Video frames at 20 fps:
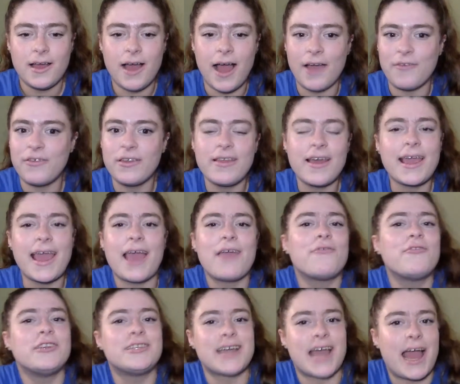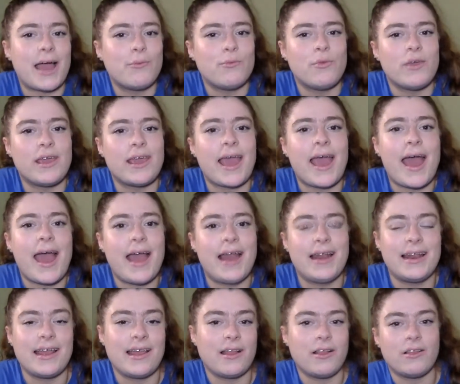I feel like every time we get a
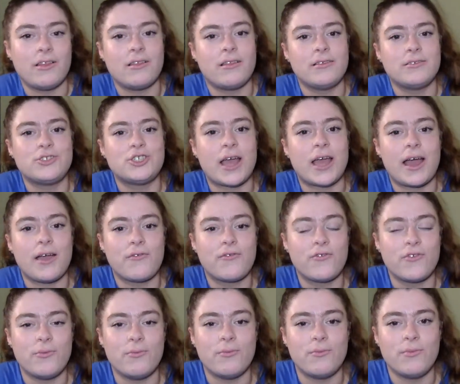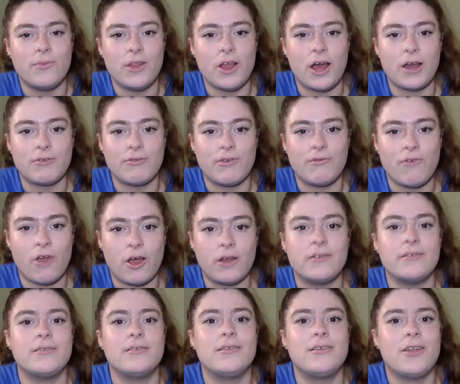little chat from Lana and
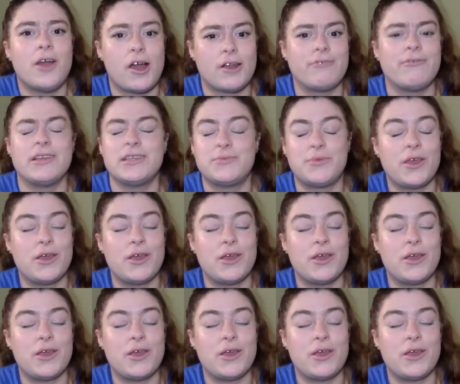Ron, Lana